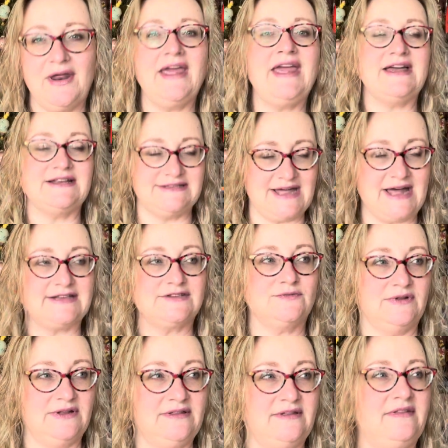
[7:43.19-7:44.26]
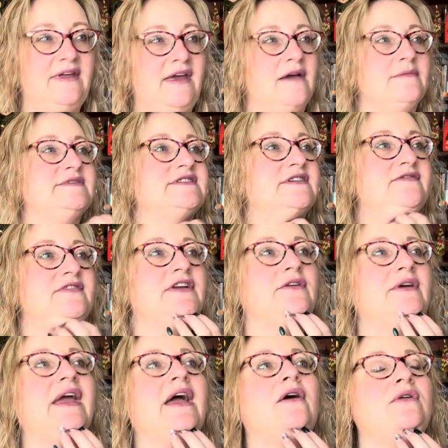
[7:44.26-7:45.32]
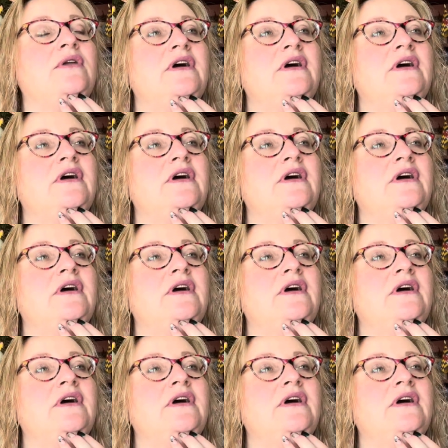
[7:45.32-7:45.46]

I guess that's really the thing I'm still figuring out.